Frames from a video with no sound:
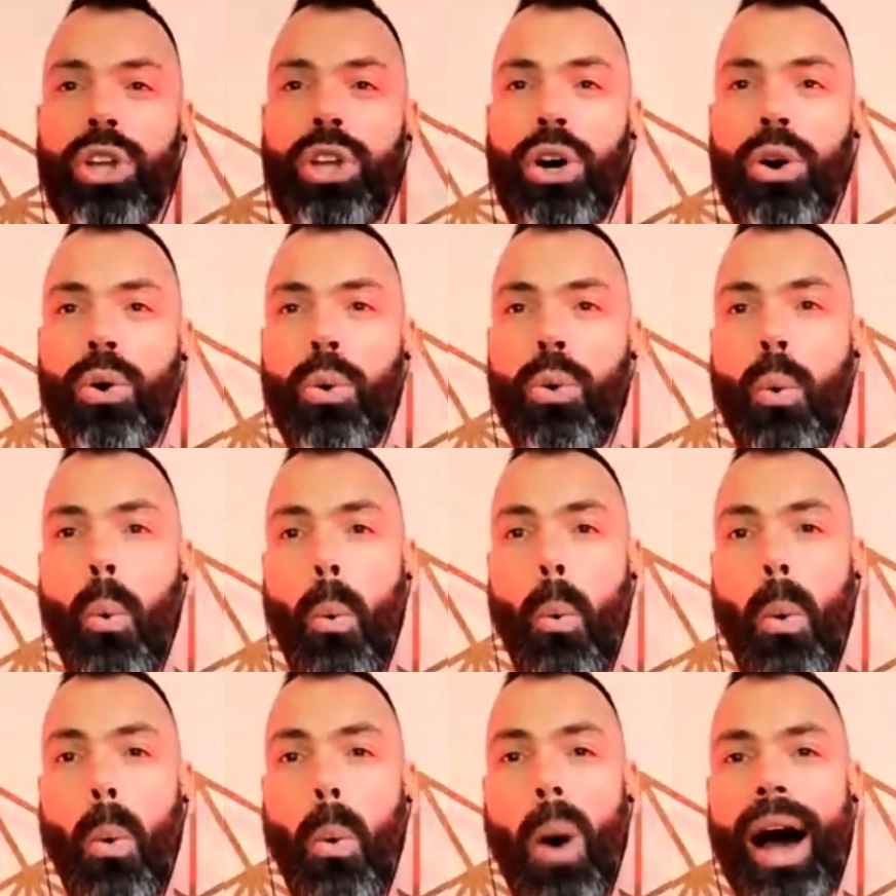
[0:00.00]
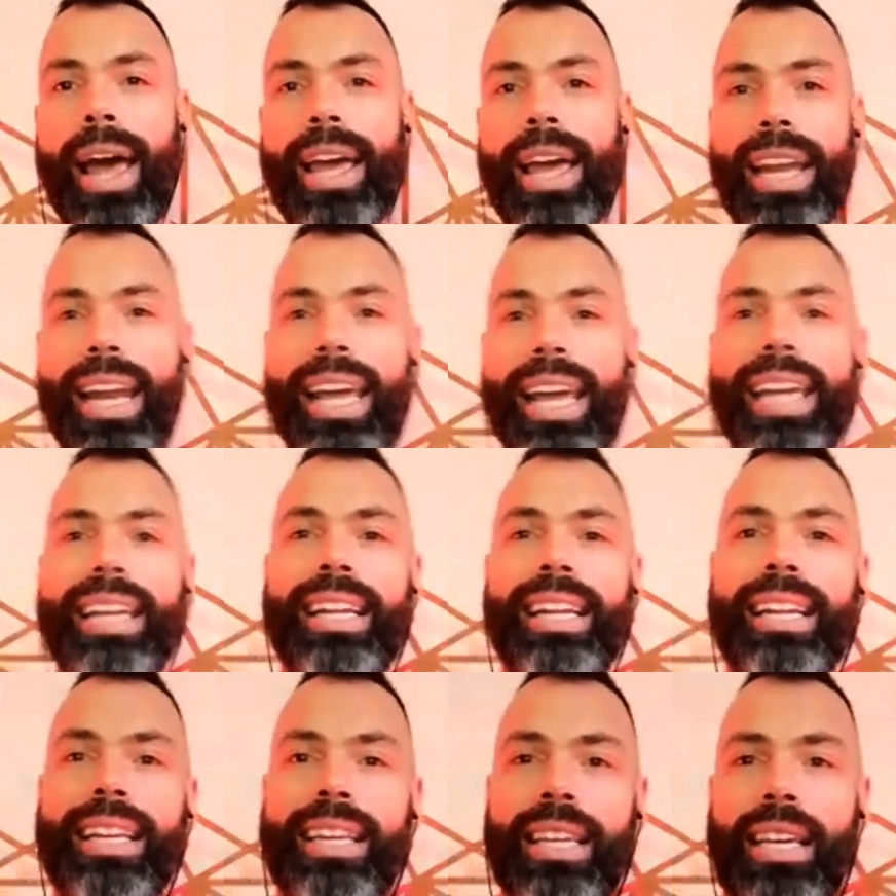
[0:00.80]
So I'm curious to know
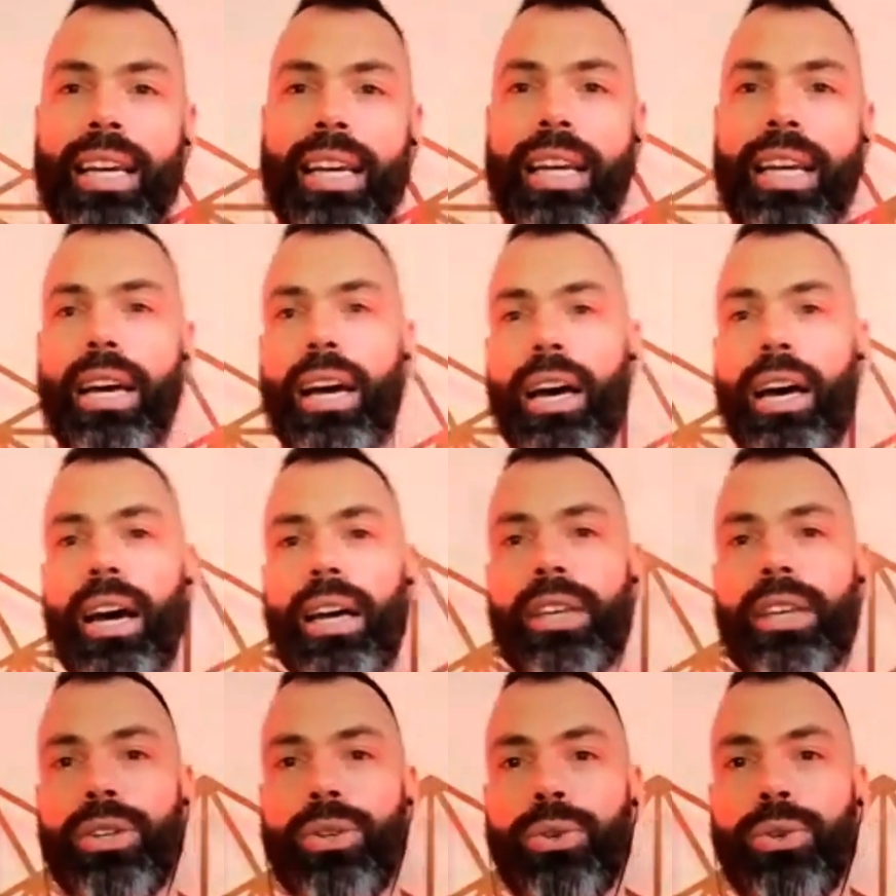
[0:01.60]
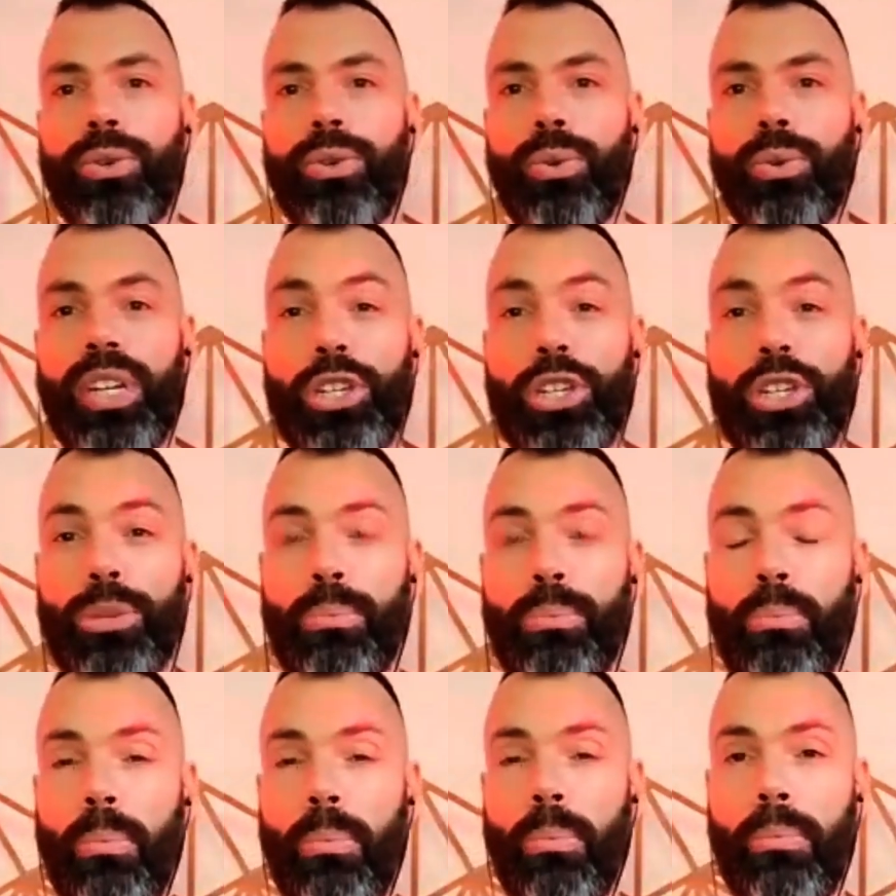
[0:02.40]
why lately
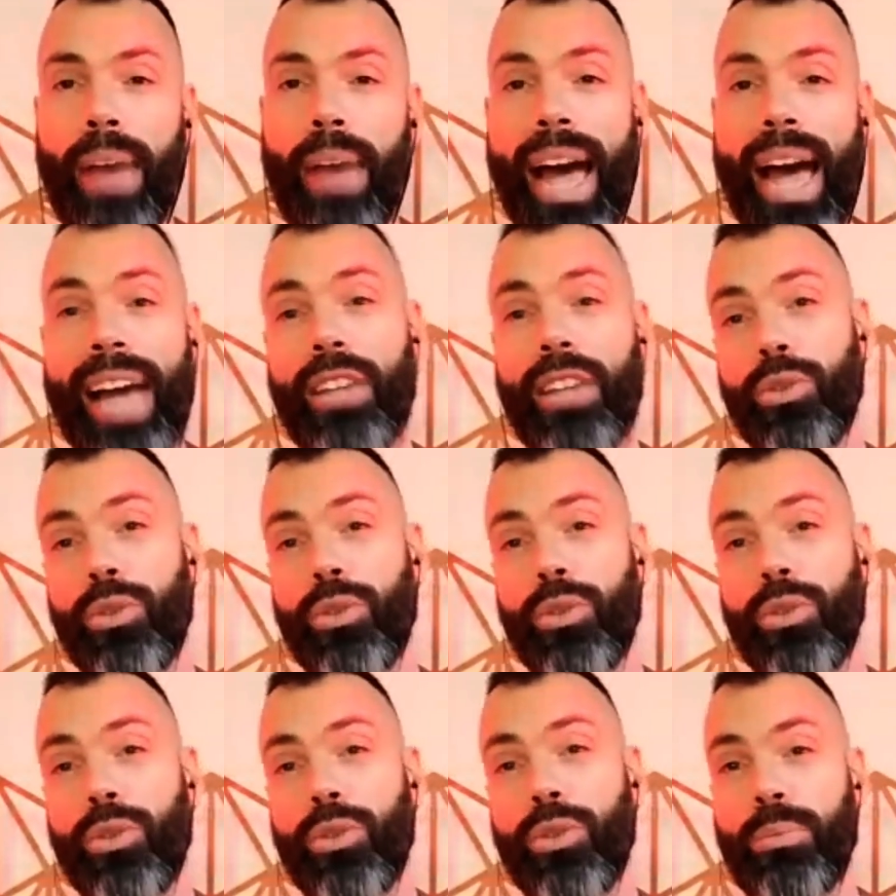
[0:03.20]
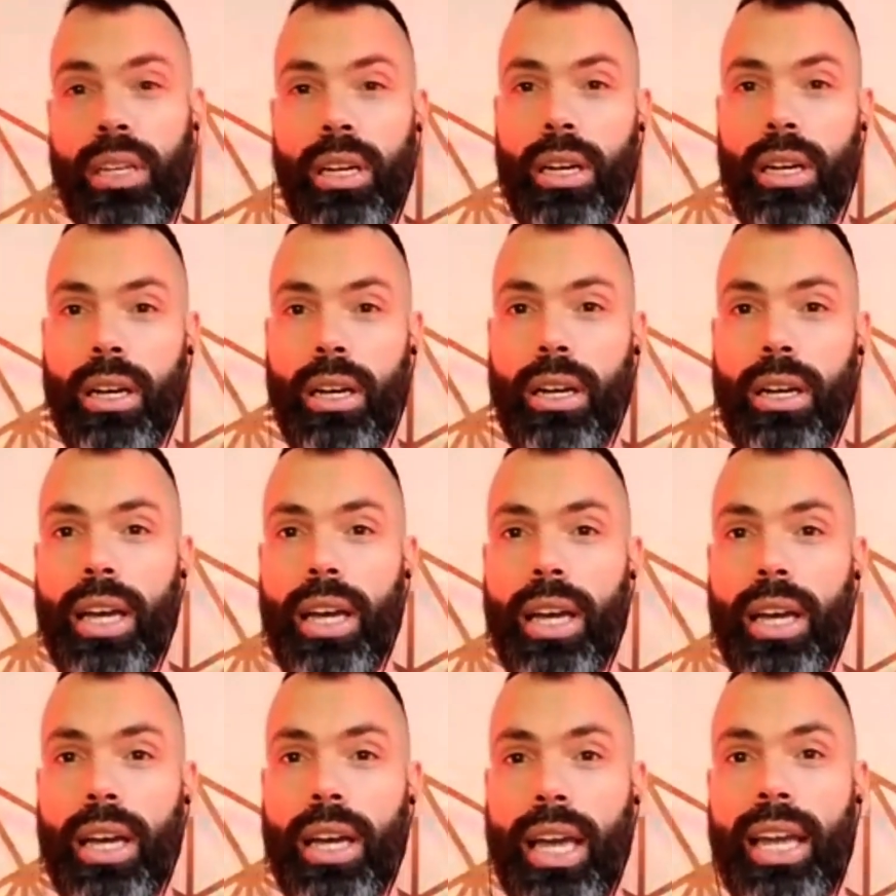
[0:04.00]
you reach back to
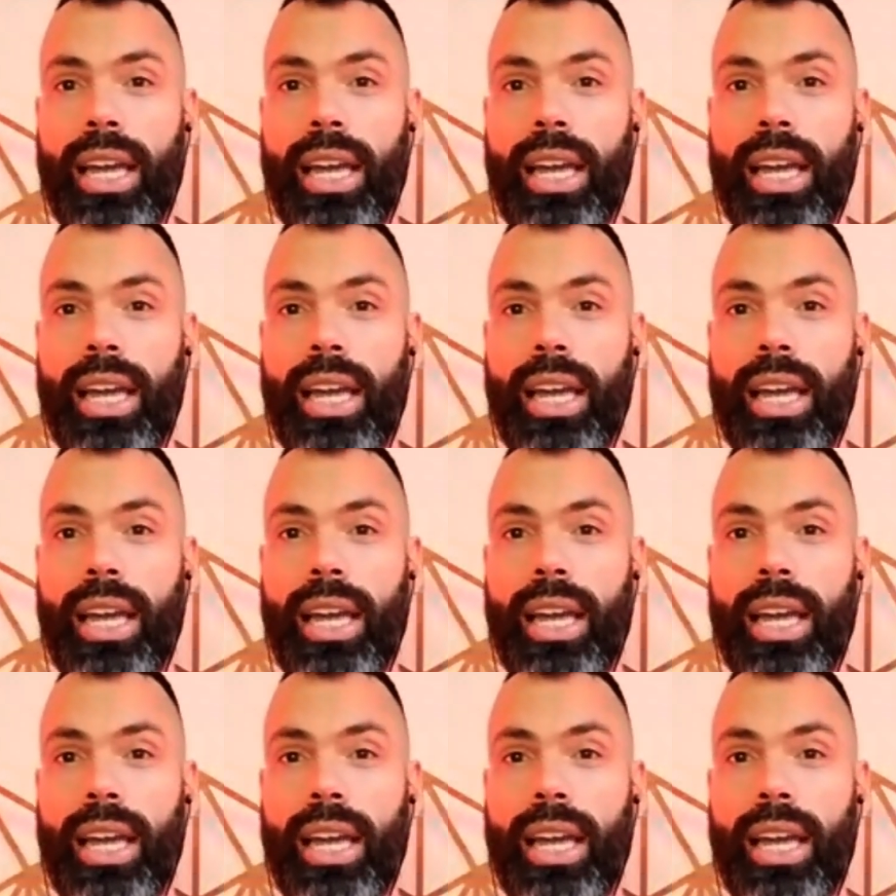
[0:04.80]
me,